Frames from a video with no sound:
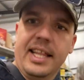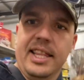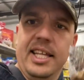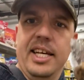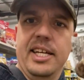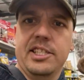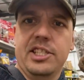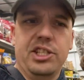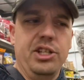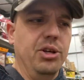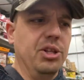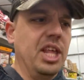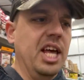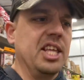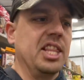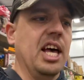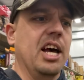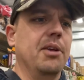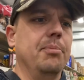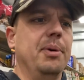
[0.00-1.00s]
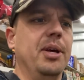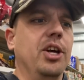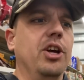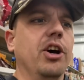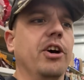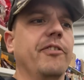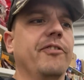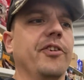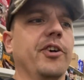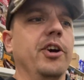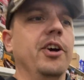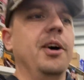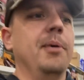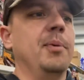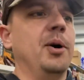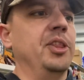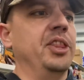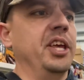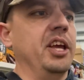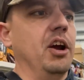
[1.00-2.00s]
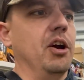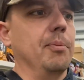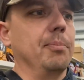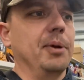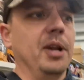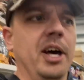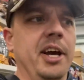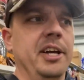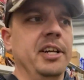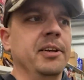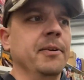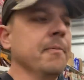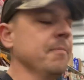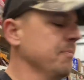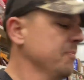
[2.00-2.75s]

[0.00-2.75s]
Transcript: this, you think that'd be good for him on the airplane?